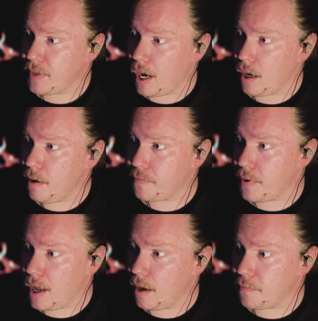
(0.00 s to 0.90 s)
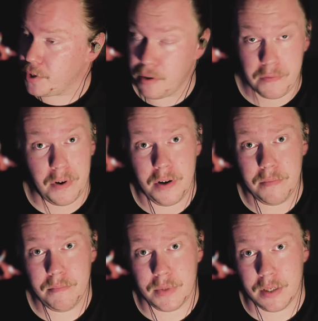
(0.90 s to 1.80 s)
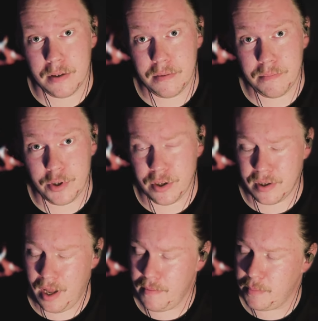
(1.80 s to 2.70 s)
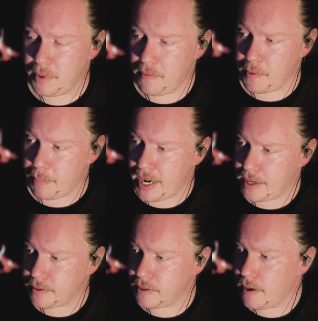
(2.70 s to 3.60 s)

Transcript: I love John Farnham, you know? Just love him, love the band.